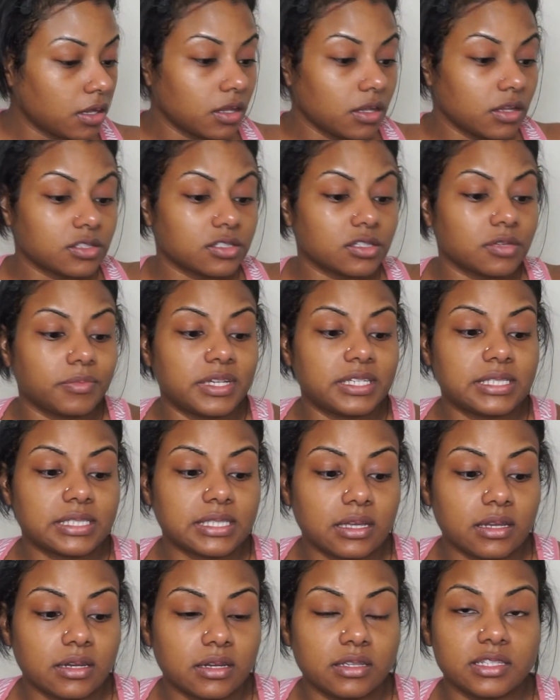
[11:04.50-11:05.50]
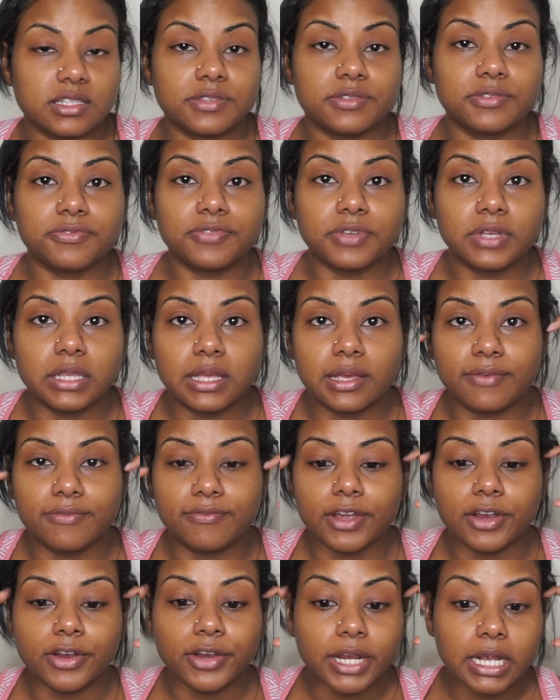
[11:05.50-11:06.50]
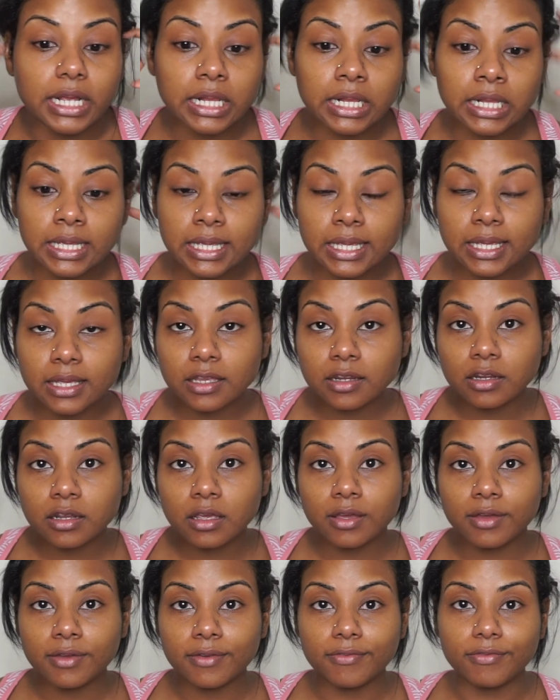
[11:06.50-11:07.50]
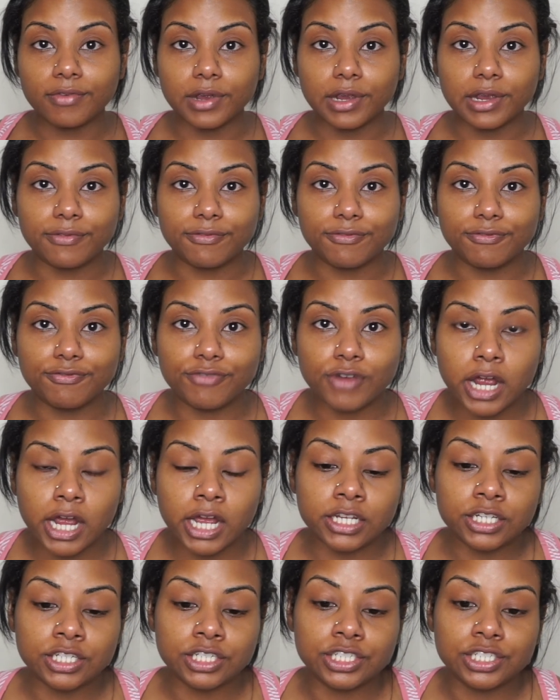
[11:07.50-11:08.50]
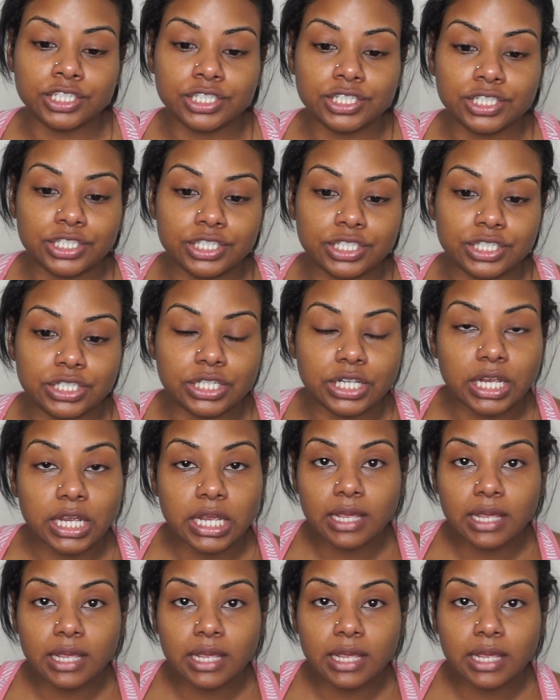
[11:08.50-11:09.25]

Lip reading: So my skin is feeling very clean, very fresh.